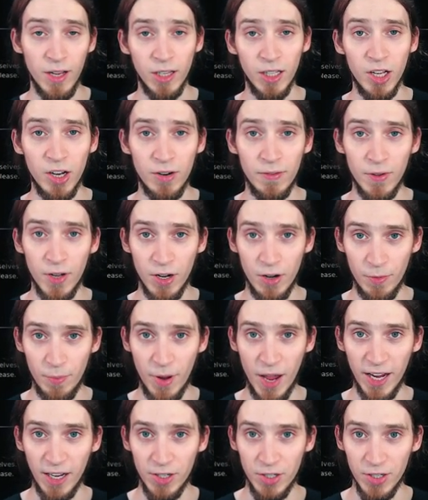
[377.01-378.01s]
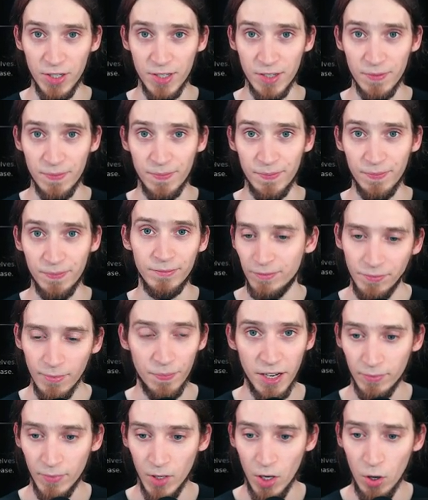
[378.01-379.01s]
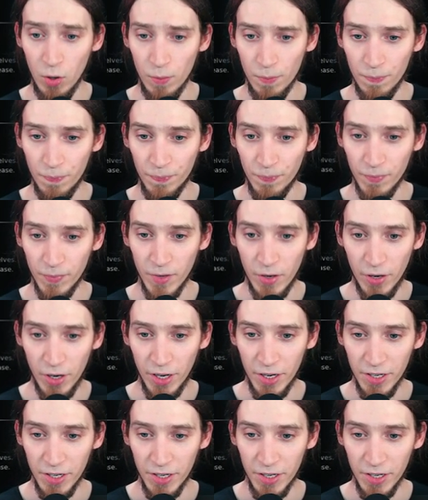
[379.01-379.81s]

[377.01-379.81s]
a lot of other packages. Oh, there it